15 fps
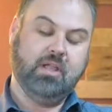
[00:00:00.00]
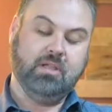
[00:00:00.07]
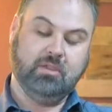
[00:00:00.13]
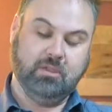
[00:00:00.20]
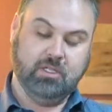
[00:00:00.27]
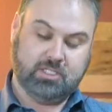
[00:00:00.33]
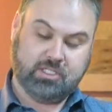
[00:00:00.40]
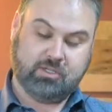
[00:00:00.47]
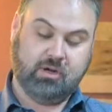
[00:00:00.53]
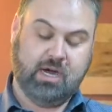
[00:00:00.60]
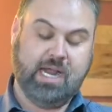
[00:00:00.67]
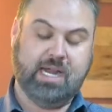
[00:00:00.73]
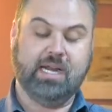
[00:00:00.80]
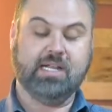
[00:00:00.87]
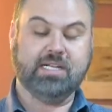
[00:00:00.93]
Looks
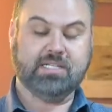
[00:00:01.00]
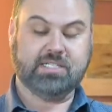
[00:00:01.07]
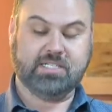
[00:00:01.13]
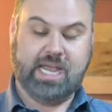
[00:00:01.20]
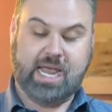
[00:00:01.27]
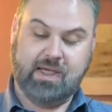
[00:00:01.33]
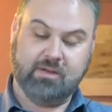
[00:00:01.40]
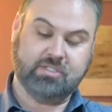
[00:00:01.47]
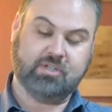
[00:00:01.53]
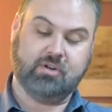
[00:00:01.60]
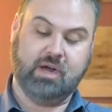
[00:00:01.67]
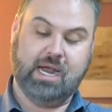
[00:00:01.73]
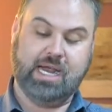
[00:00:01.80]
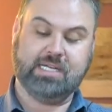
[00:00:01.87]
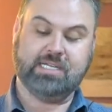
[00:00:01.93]
great, sounds
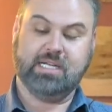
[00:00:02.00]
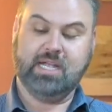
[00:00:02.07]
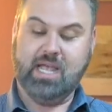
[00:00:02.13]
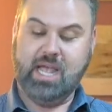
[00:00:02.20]
great.